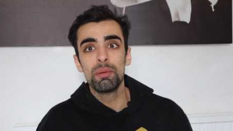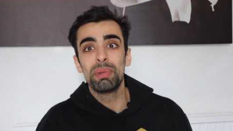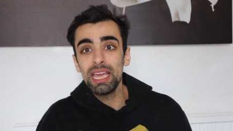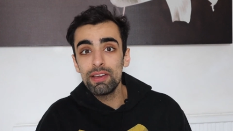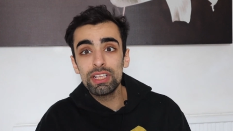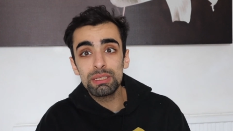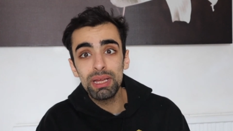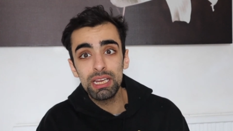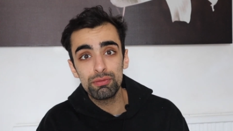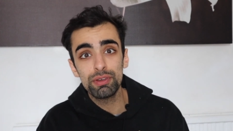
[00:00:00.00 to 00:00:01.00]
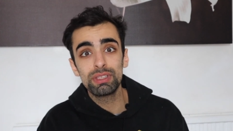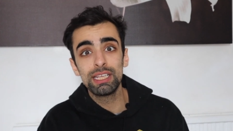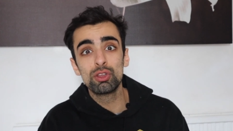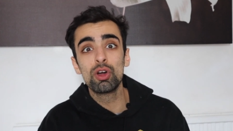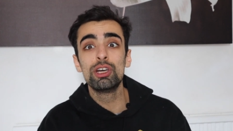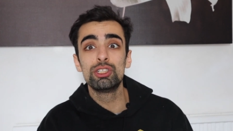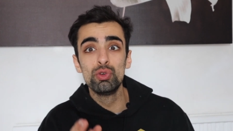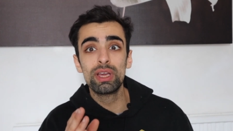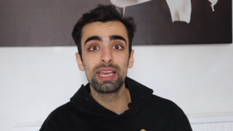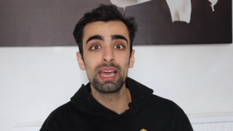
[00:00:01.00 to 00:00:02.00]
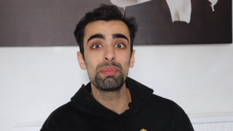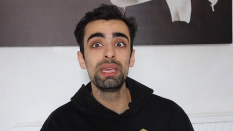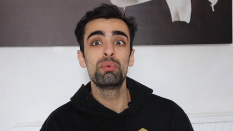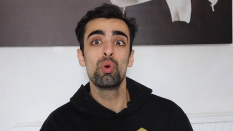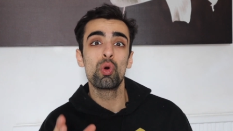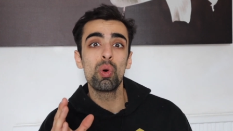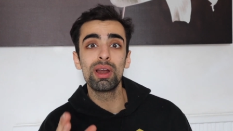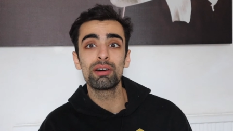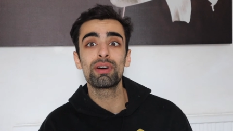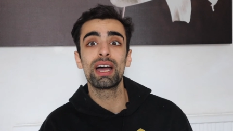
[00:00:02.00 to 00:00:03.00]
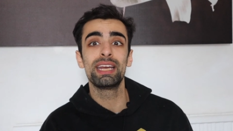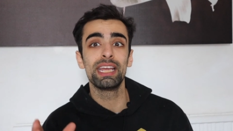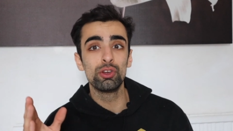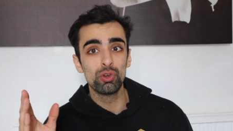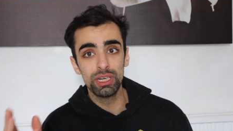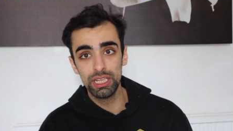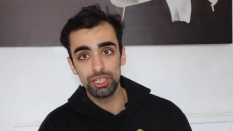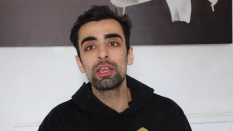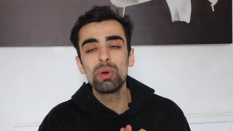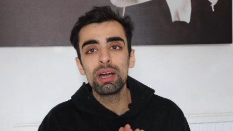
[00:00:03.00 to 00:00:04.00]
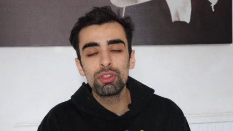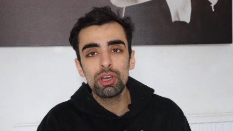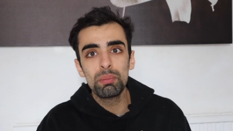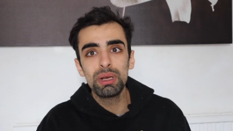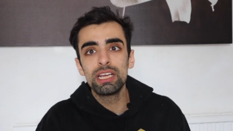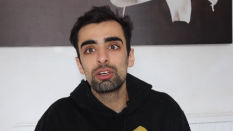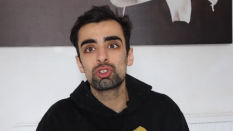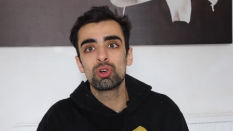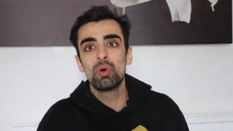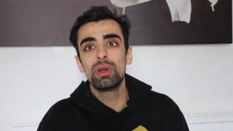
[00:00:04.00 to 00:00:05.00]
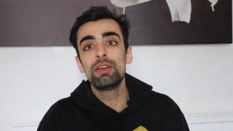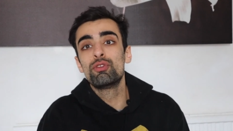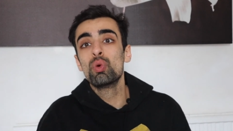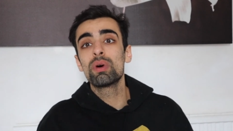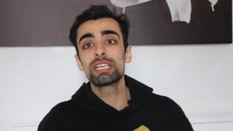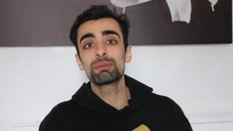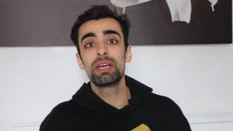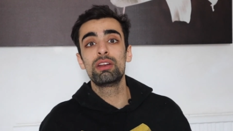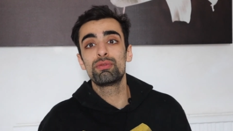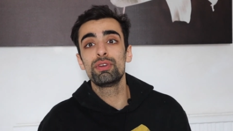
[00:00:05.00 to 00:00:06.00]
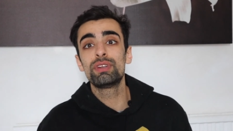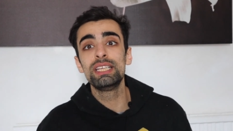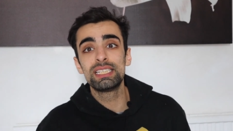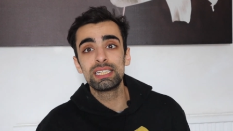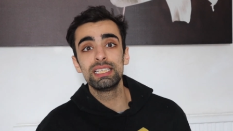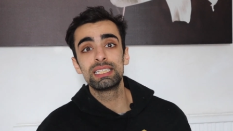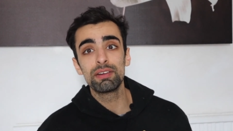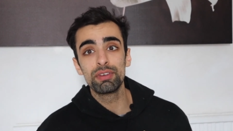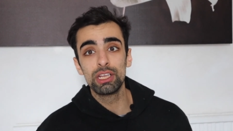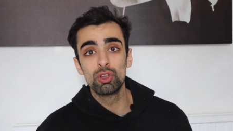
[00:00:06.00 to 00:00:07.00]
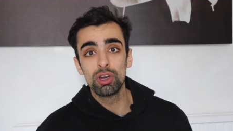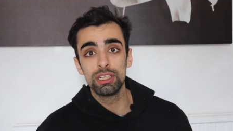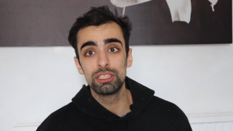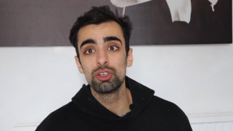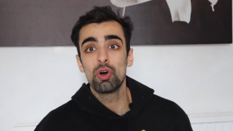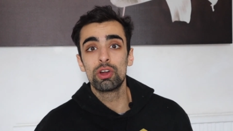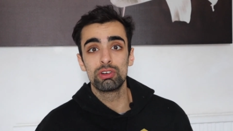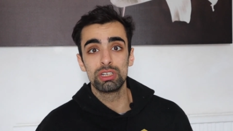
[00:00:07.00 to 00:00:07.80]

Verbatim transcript: but even spending $15, you can get people qualified in your niche. You have the complete control. If you want to spend $50, $60, $70 on a